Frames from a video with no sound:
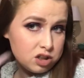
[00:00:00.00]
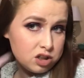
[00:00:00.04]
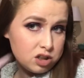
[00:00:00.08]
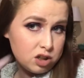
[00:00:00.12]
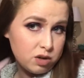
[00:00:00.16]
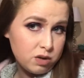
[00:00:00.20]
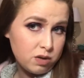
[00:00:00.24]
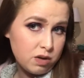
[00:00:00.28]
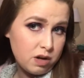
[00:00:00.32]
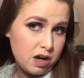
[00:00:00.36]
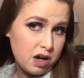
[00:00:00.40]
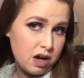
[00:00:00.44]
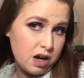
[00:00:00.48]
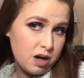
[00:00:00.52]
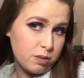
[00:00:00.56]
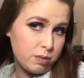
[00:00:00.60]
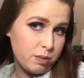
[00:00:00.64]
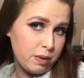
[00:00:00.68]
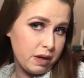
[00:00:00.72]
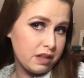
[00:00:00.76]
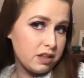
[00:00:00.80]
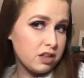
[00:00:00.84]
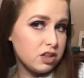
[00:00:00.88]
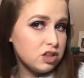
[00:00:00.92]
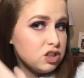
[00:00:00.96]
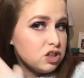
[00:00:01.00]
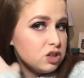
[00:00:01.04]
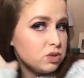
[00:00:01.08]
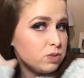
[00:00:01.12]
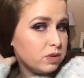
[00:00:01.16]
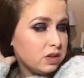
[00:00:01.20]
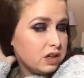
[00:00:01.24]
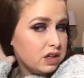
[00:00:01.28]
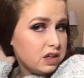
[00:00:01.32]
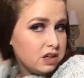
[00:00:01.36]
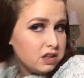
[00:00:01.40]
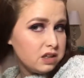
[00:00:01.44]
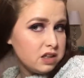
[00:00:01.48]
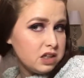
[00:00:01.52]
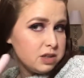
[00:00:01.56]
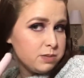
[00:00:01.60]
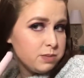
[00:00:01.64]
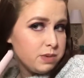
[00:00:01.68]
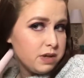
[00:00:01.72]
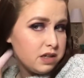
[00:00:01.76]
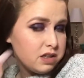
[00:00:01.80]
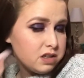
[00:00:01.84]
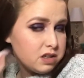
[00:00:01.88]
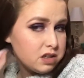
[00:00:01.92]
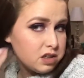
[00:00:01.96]
So I mainly just want to get these
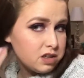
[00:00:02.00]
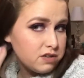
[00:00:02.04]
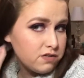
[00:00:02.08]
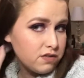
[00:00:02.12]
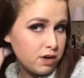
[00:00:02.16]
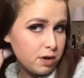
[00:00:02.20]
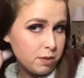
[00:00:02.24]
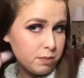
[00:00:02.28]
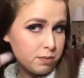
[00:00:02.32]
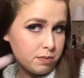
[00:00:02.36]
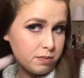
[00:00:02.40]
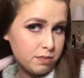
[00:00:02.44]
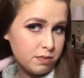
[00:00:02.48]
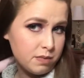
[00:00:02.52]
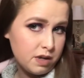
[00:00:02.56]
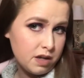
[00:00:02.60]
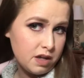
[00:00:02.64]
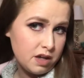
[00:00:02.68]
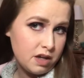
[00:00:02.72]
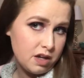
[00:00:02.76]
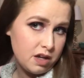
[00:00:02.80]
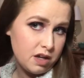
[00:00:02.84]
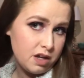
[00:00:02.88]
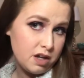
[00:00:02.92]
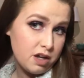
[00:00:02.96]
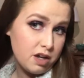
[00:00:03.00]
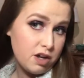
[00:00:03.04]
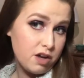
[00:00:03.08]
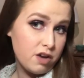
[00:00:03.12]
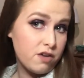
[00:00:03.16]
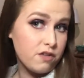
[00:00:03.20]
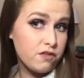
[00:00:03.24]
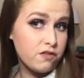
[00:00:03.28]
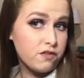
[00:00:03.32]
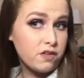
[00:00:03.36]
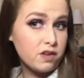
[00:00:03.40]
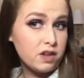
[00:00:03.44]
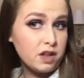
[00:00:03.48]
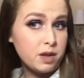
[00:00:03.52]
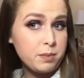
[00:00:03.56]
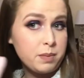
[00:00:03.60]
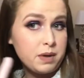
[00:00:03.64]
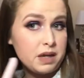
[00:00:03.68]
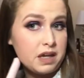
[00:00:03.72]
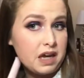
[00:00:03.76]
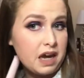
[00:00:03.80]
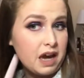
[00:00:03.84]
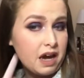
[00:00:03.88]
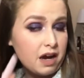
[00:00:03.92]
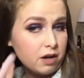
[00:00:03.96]
pieces from
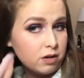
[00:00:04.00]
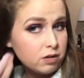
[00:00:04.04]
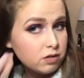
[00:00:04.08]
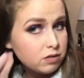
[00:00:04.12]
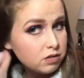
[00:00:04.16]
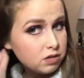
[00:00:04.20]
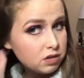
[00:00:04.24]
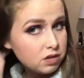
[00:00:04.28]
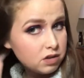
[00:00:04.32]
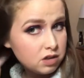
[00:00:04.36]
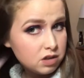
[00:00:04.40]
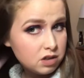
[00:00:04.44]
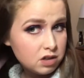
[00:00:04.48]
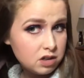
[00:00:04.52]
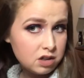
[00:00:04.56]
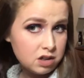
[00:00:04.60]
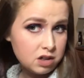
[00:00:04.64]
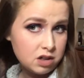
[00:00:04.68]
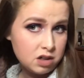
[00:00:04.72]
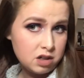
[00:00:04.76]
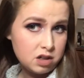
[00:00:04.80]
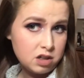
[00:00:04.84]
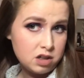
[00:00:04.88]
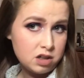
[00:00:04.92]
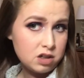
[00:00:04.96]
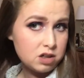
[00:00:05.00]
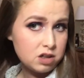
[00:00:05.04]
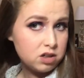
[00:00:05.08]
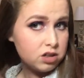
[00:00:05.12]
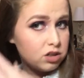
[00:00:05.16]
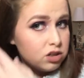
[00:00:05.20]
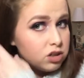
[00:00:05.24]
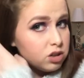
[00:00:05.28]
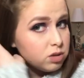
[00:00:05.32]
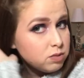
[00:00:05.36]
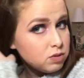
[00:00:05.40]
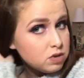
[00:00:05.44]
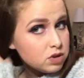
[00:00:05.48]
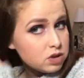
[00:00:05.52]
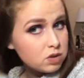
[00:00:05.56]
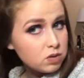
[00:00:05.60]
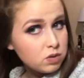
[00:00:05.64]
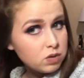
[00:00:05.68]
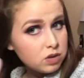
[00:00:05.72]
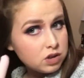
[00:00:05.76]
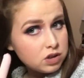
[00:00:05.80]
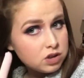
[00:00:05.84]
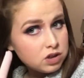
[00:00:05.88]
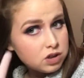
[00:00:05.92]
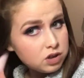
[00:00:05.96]
flipping out. So I'm just
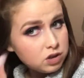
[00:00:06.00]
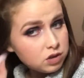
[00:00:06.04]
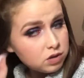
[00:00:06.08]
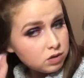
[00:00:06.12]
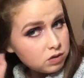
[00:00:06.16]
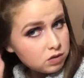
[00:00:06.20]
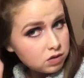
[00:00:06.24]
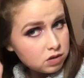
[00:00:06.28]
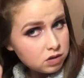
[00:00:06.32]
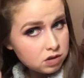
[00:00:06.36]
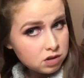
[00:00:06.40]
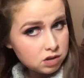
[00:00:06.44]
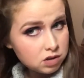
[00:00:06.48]
going to